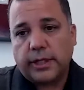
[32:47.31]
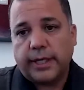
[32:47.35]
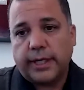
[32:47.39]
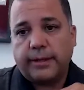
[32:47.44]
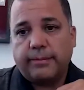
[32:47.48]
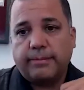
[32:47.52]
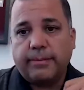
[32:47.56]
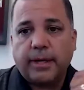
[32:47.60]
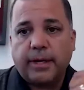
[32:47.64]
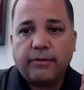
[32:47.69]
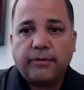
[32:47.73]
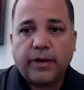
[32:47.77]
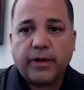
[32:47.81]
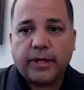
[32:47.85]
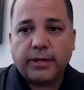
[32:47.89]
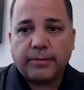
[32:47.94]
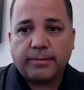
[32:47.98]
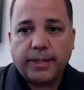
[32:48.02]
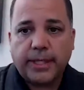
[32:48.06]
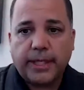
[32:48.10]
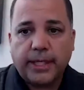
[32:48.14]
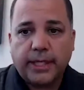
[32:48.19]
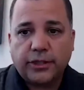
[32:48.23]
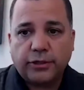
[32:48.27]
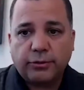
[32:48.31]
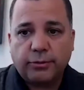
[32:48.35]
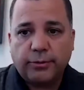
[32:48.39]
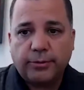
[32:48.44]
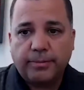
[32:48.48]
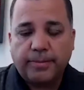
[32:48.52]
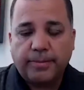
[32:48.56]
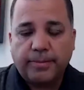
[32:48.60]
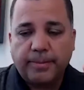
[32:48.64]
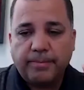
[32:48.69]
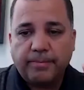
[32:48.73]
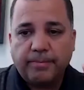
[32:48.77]
And my recommendation
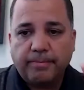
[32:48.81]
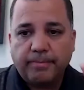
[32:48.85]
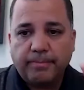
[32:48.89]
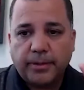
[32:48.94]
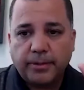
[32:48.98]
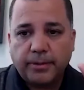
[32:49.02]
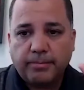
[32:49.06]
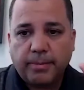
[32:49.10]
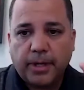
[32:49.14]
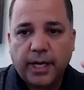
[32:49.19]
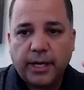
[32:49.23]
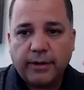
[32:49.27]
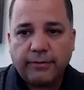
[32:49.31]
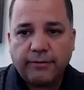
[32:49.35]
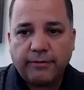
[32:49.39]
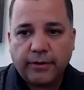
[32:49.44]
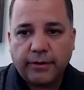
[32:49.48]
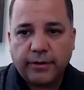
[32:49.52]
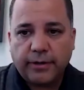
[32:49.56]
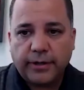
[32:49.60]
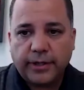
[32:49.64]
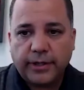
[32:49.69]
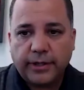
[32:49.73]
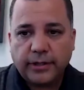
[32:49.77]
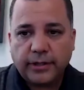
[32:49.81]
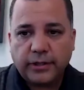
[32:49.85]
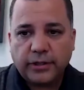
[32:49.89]
would be to buy very